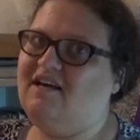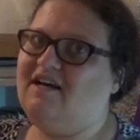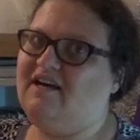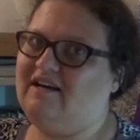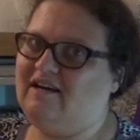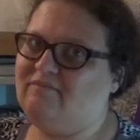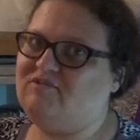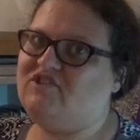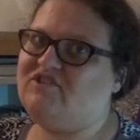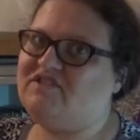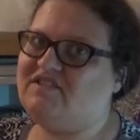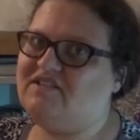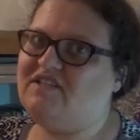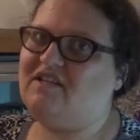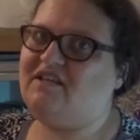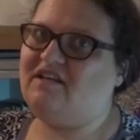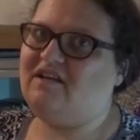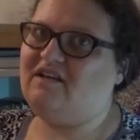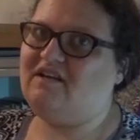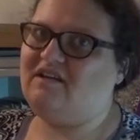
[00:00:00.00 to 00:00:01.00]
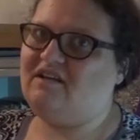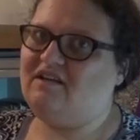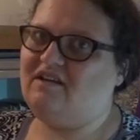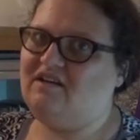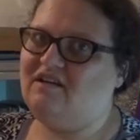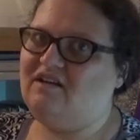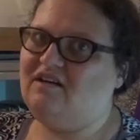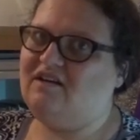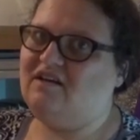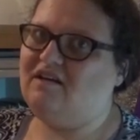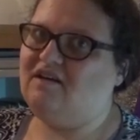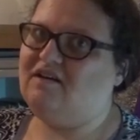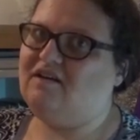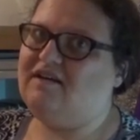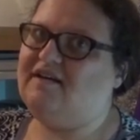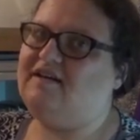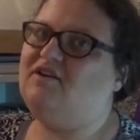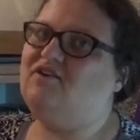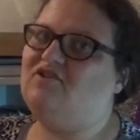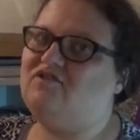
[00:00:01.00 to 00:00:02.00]
I'm just thinking
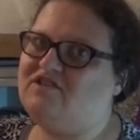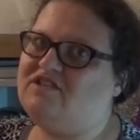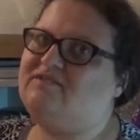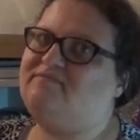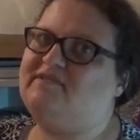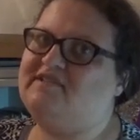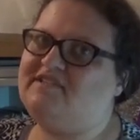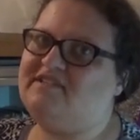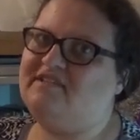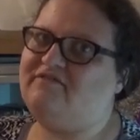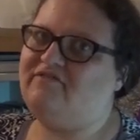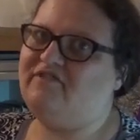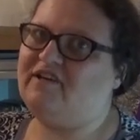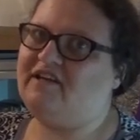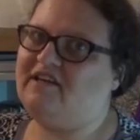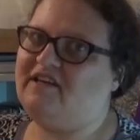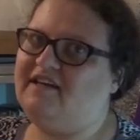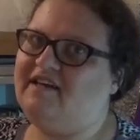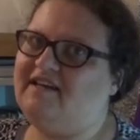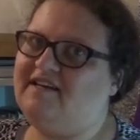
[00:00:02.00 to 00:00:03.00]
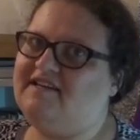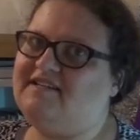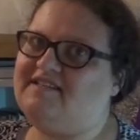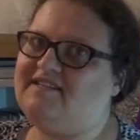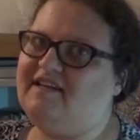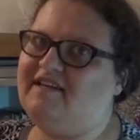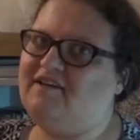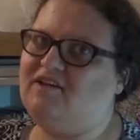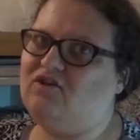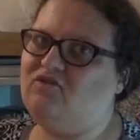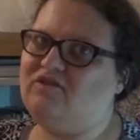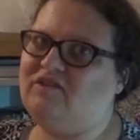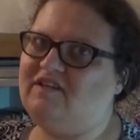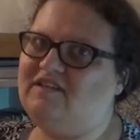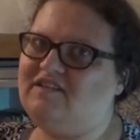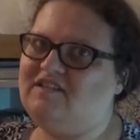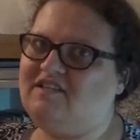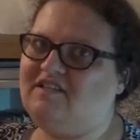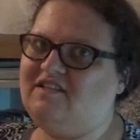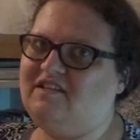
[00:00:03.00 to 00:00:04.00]
in her specific case, I know
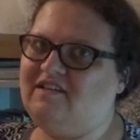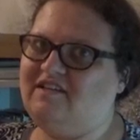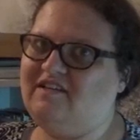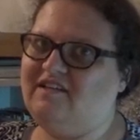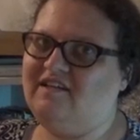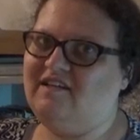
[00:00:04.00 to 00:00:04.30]
that uh,